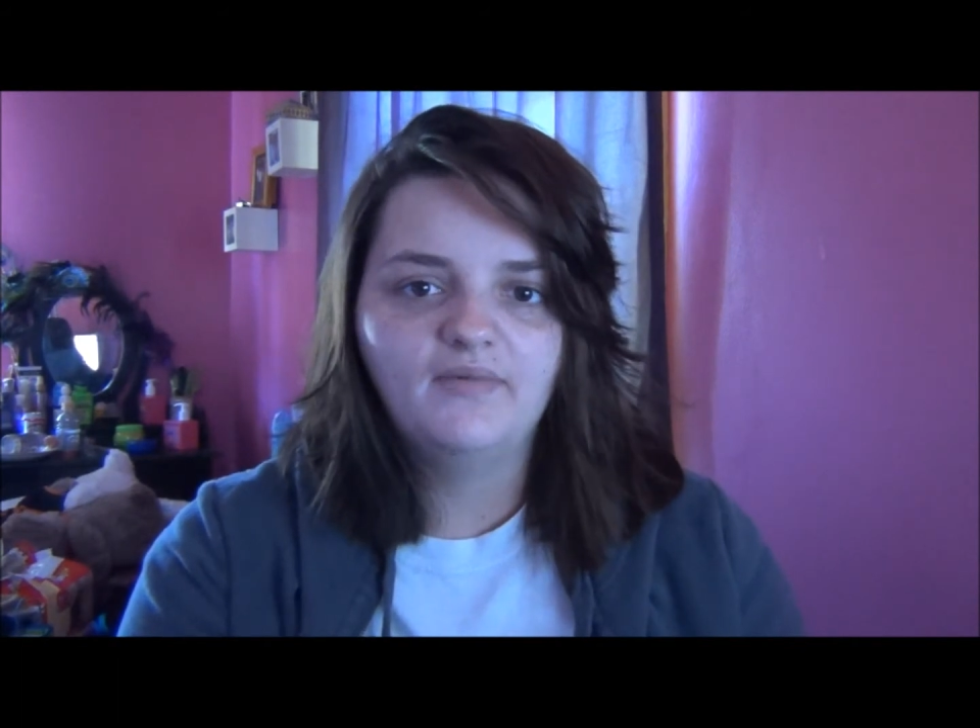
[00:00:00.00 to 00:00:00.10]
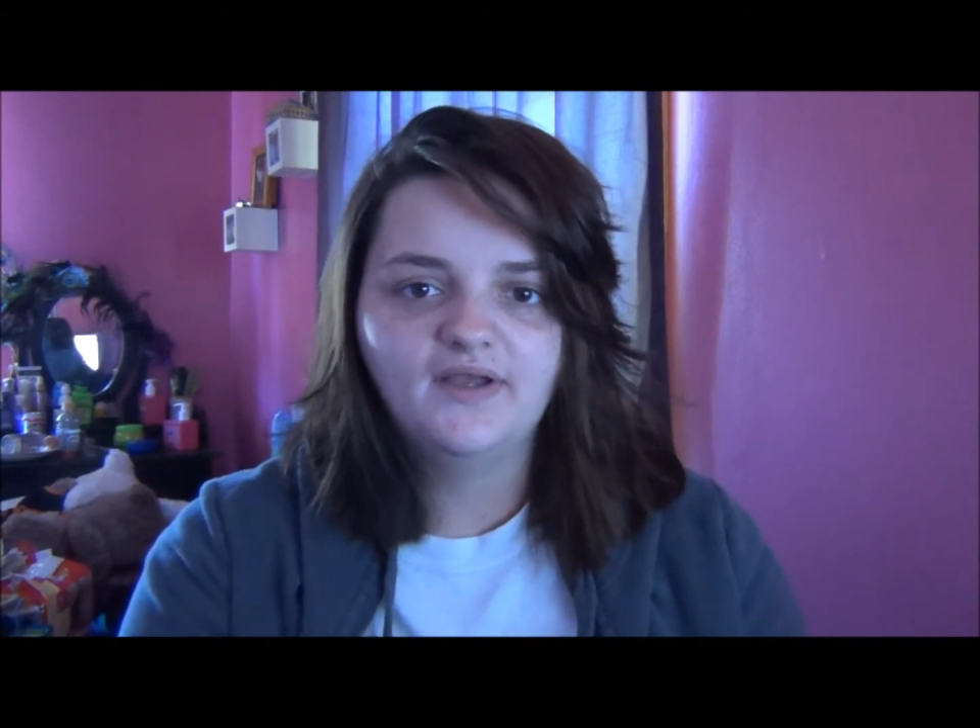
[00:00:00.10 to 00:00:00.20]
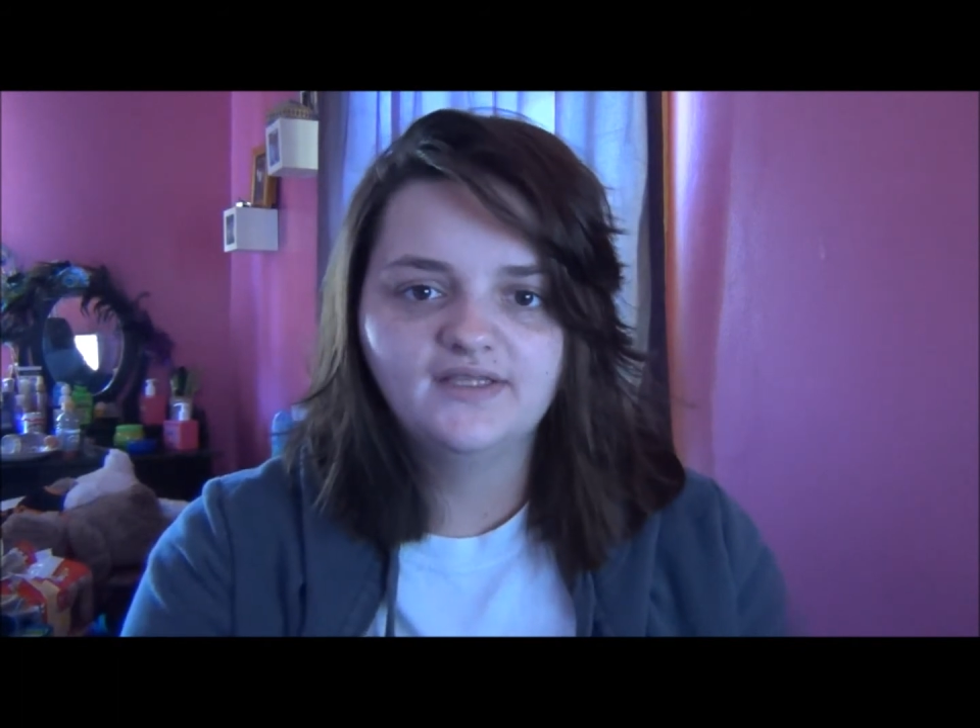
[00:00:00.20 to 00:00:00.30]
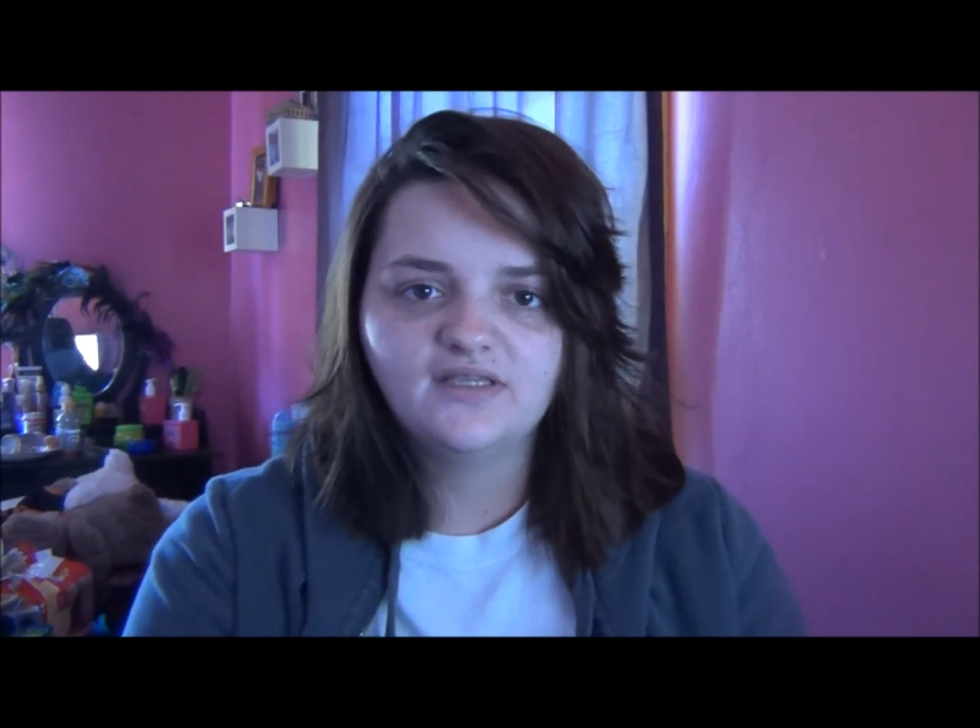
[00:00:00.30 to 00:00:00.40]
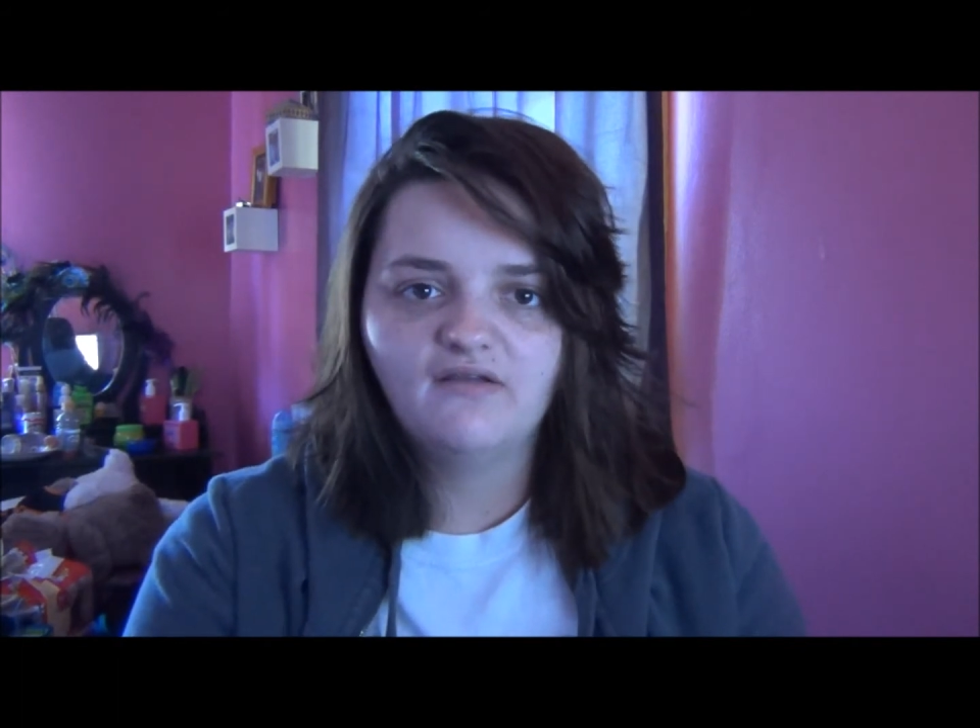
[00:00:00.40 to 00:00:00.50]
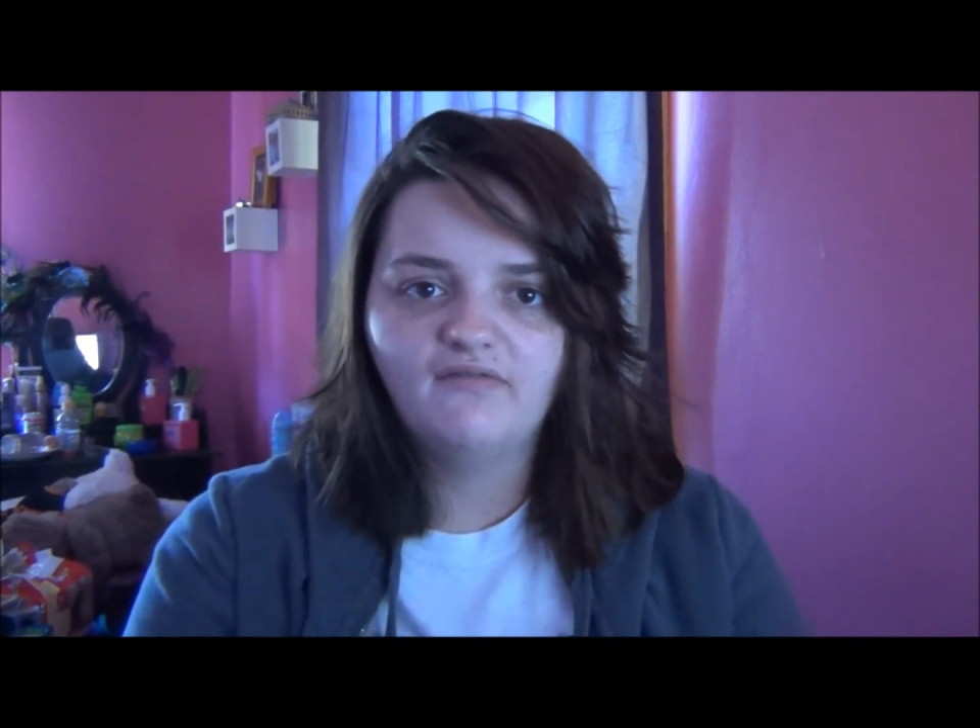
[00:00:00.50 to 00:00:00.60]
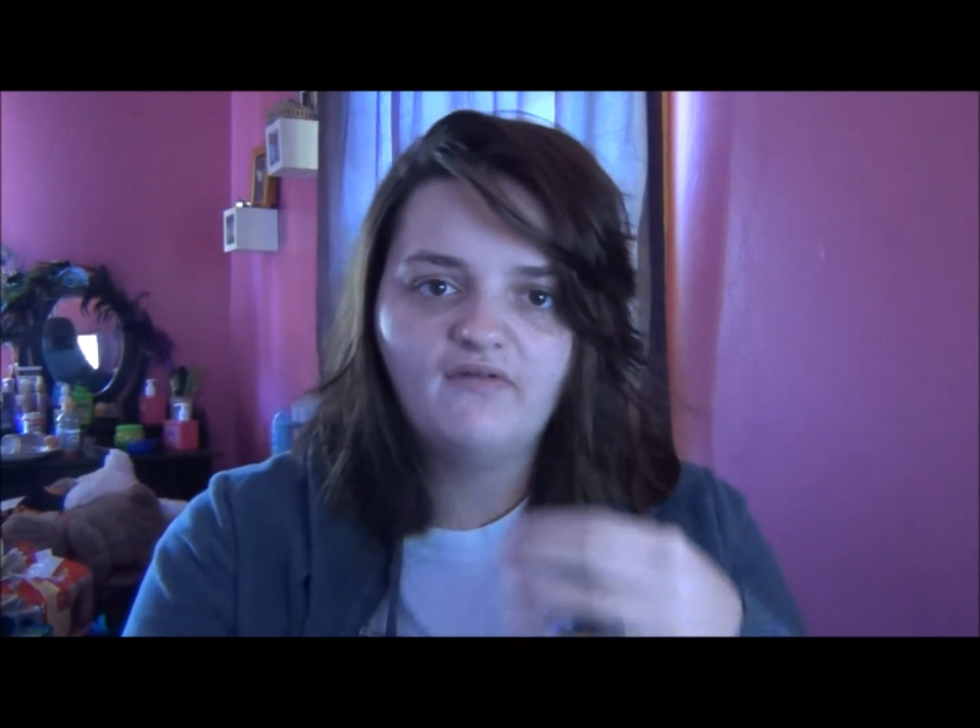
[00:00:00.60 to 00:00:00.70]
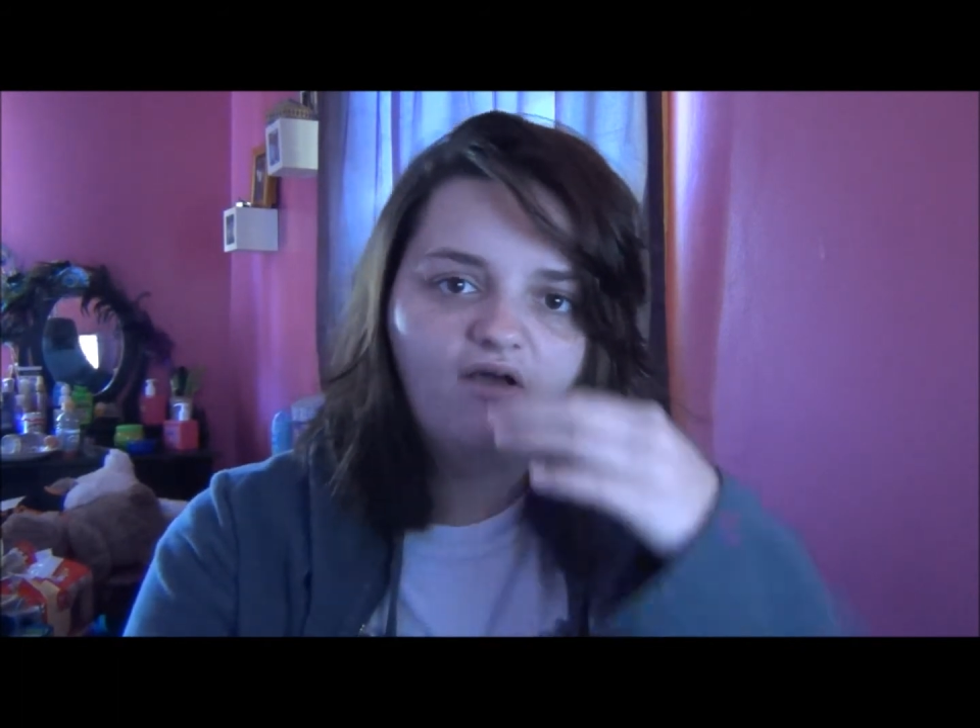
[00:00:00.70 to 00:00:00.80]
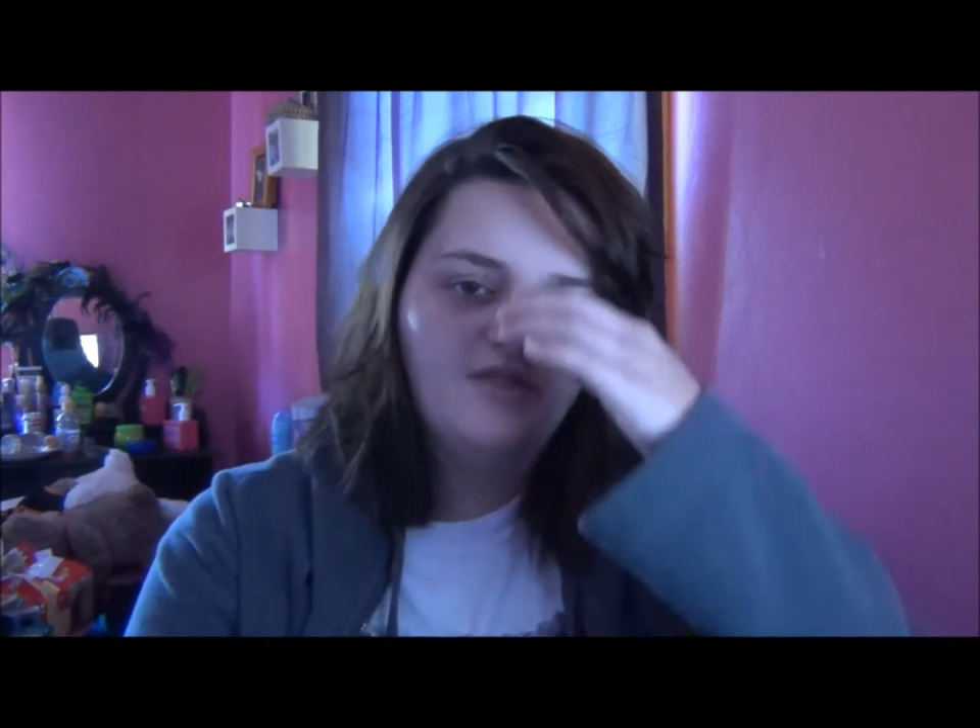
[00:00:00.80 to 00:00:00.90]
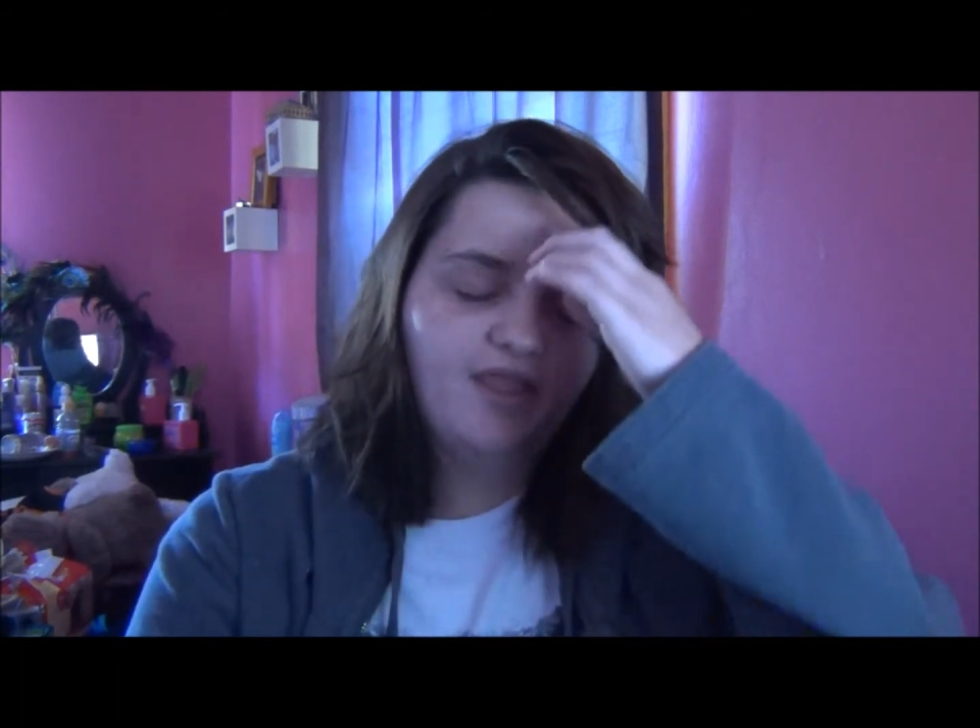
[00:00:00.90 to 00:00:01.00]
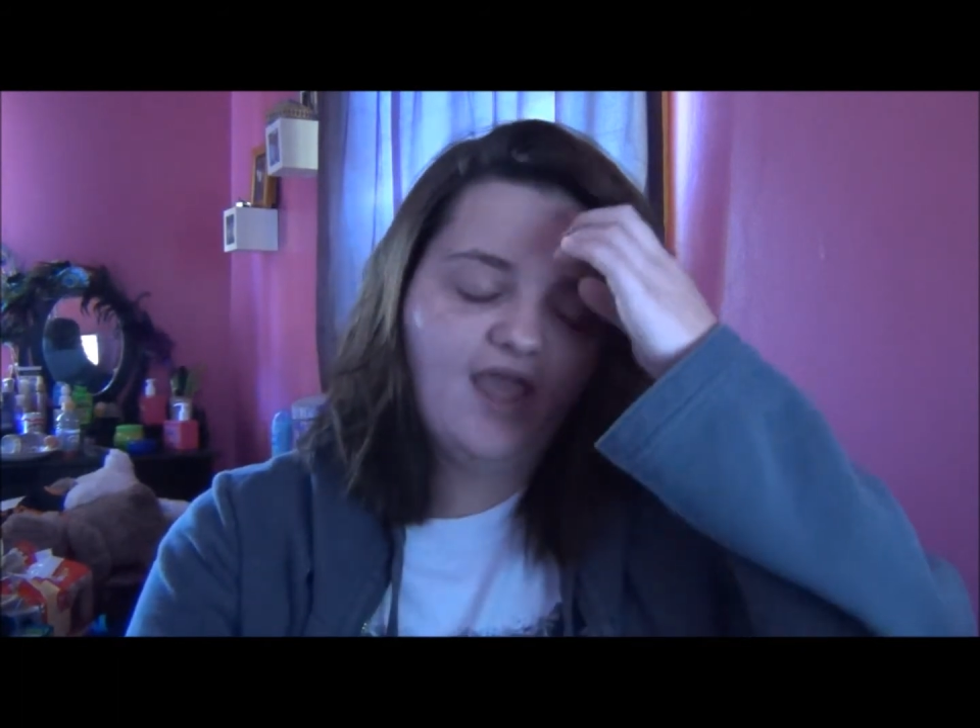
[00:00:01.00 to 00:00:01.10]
buzz off of all the